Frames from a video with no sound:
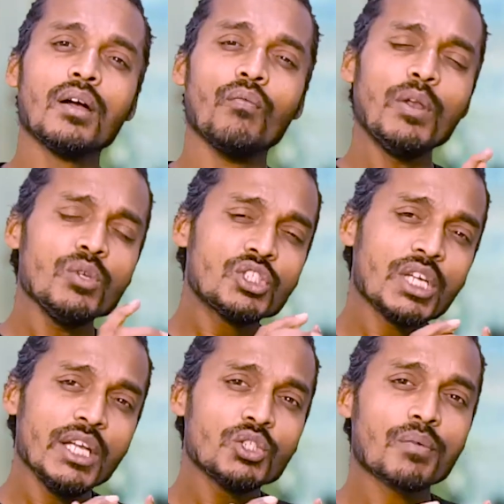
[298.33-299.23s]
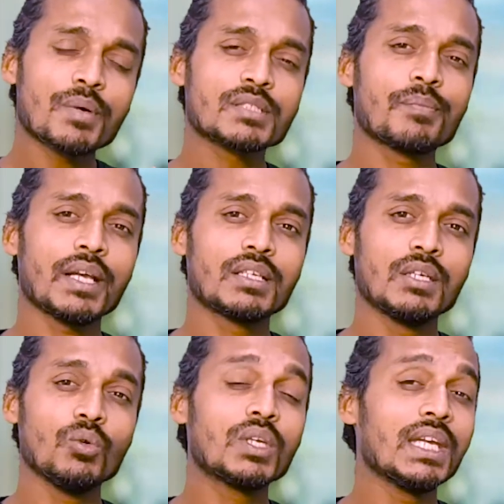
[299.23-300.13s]
When you change your
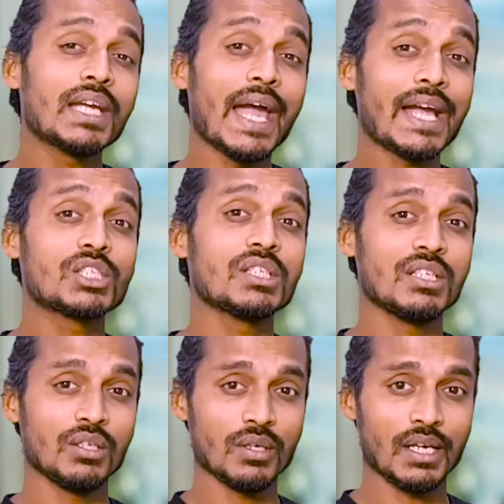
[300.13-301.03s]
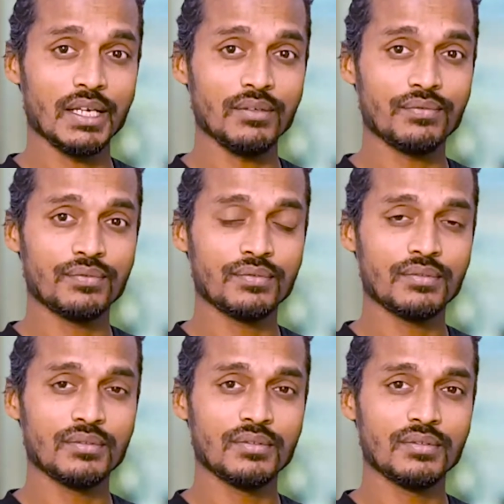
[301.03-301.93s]
perspective, you take action in your life.
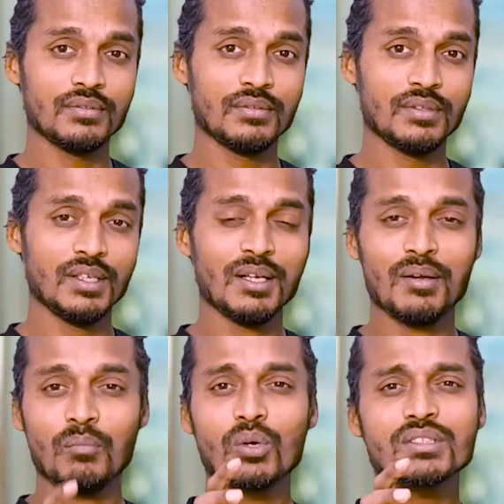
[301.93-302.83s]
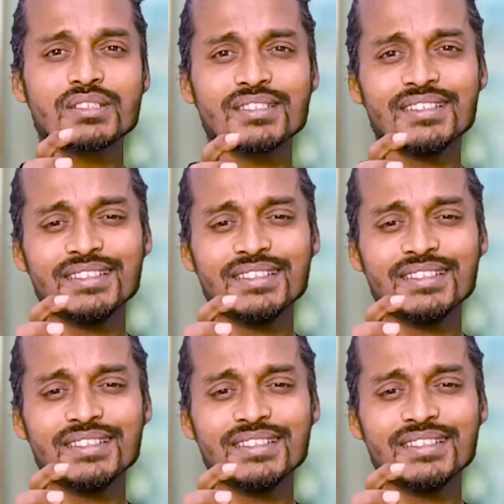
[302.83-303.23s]
Because